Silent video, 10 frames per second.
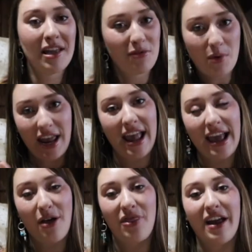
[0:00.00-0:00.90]
If you want to hang
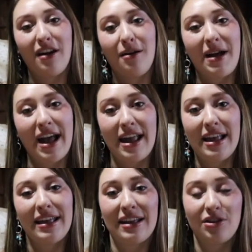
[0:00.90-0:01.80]
out there,
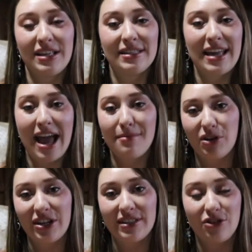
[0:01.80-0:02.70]
my handle is at
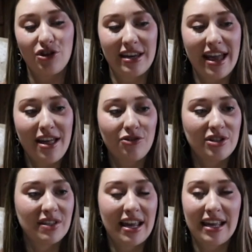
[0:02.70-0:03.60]
Marissa Jenell,
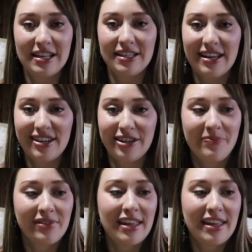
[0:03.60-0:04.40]
just like it is here.